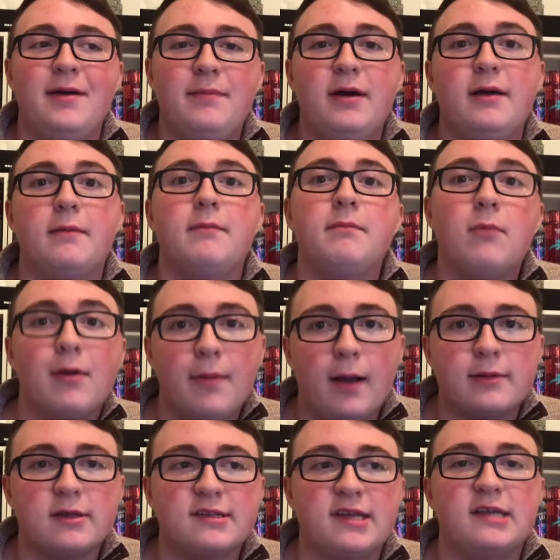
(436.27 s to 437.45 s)
But more
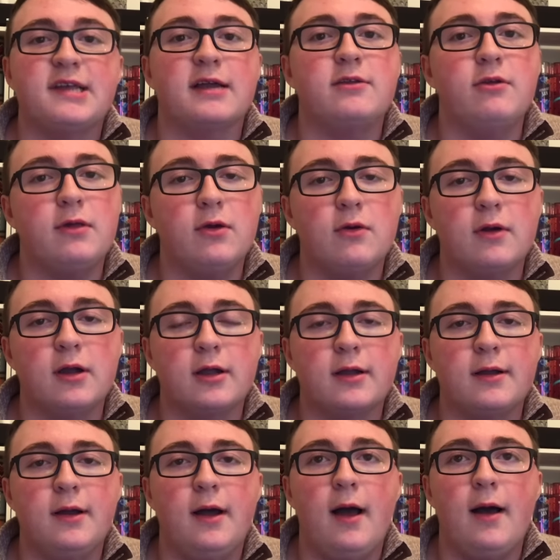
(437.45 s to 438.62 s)
popular states like New
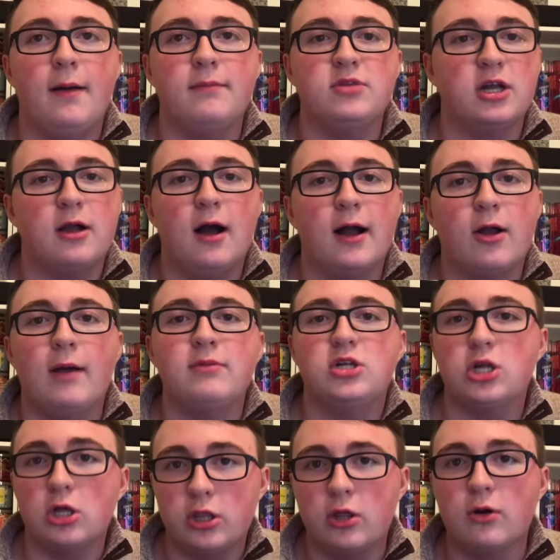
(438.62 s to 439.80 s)
York, Chicago, I'm
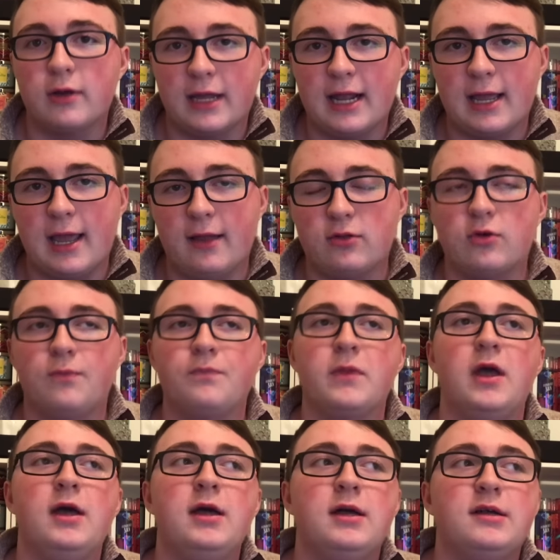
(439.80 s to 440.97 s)
sure they'll get a candle.
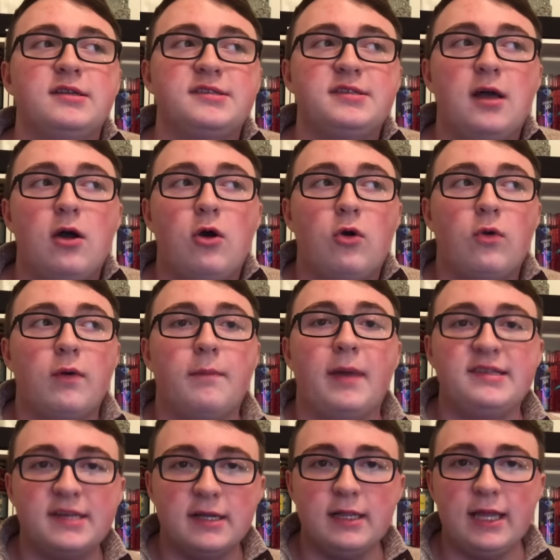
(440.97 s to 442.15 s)
So,
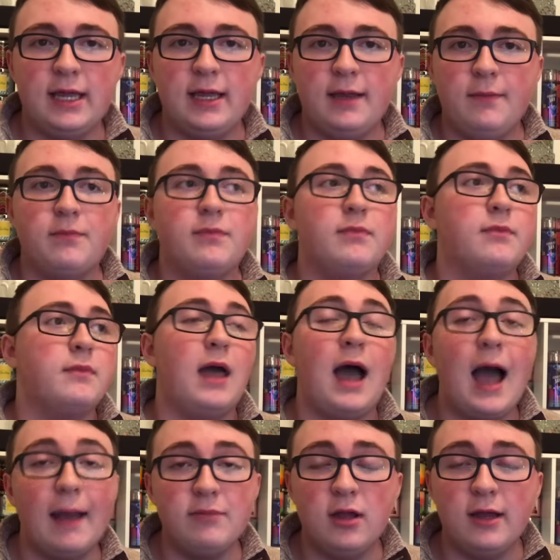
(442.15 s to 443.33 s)
basically,
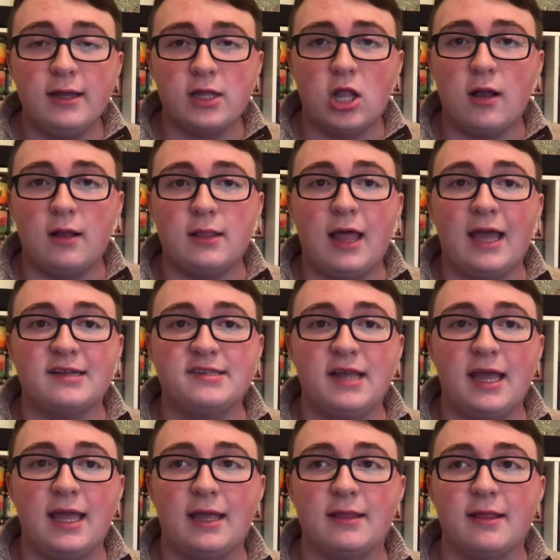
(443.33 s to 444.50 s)
I'm not, like,
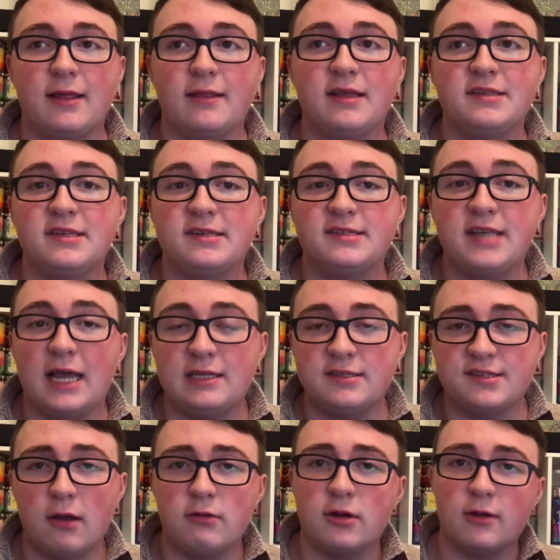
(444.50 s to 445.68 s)
saying that this is set in
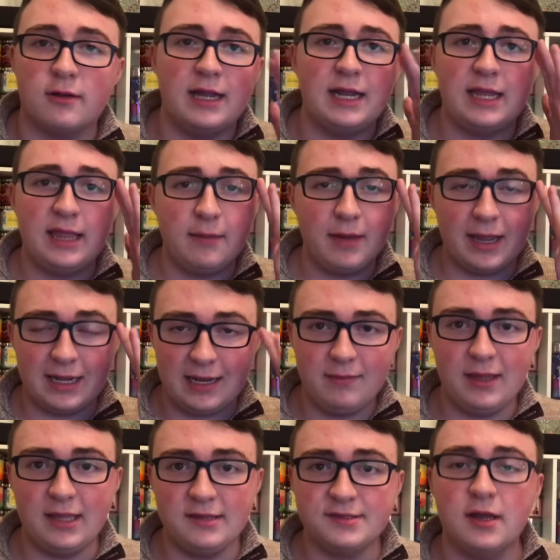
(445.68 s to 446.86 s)
stone or anything by any
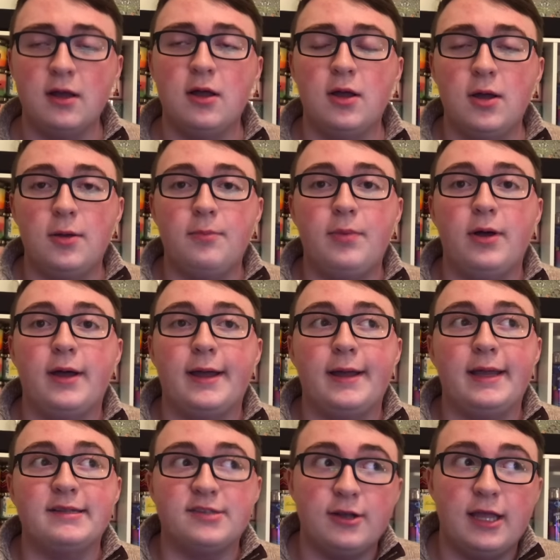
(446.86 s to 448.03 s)
means, but
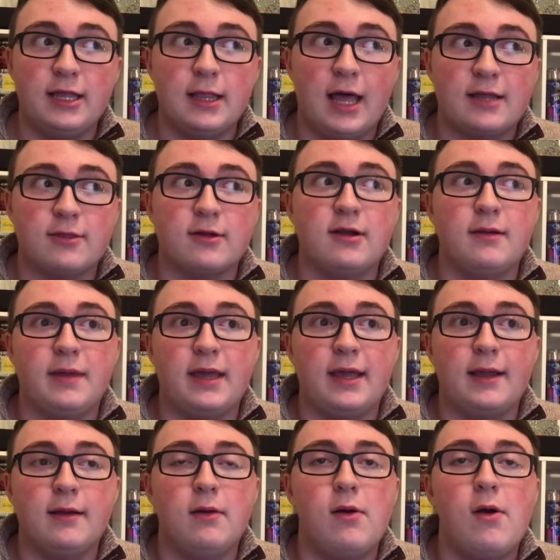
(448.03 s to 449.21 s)
it's looking like they're going to
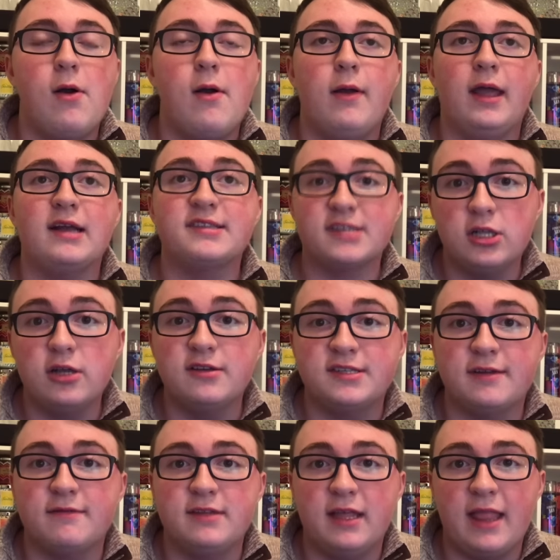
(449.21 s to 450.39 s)
be
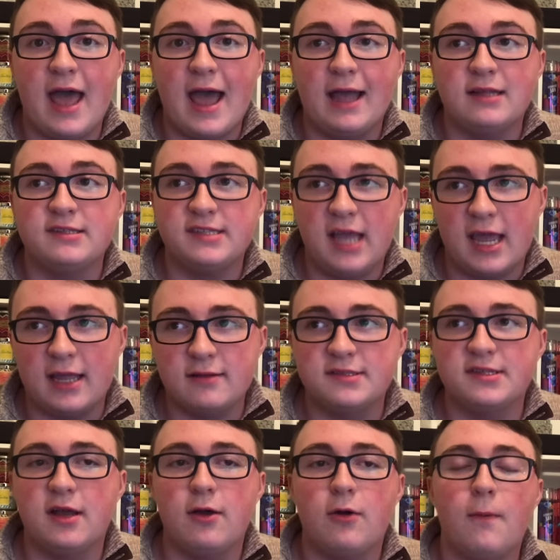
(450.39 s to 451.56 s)
exclusive to that state.
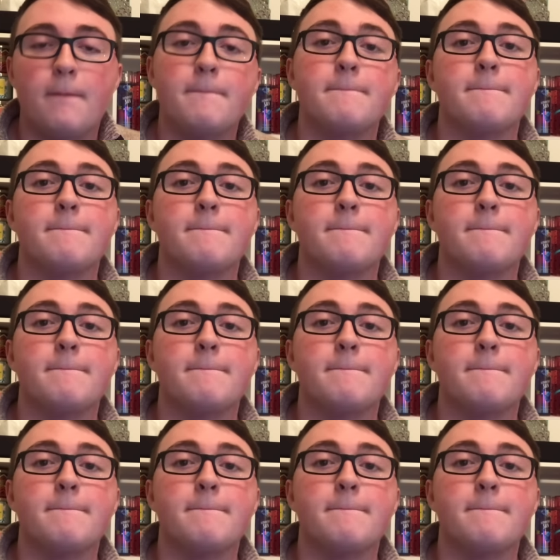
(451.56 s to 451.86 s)
So,